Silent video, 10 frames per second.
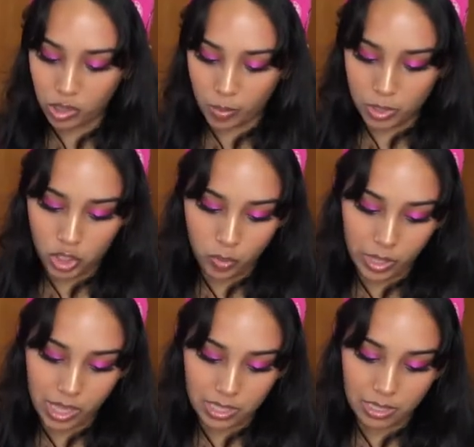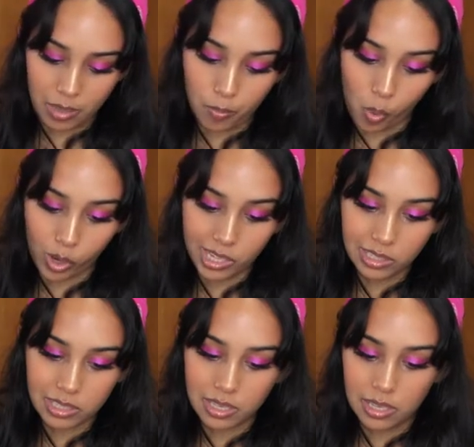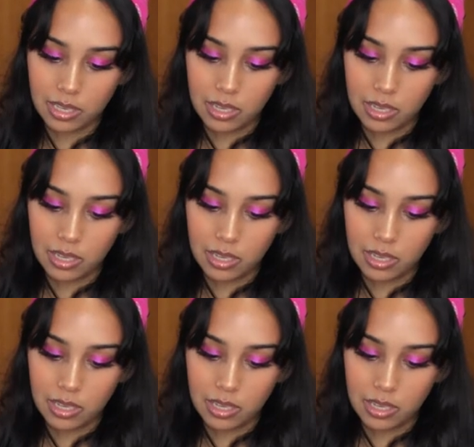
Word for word: so I'm assuming that's important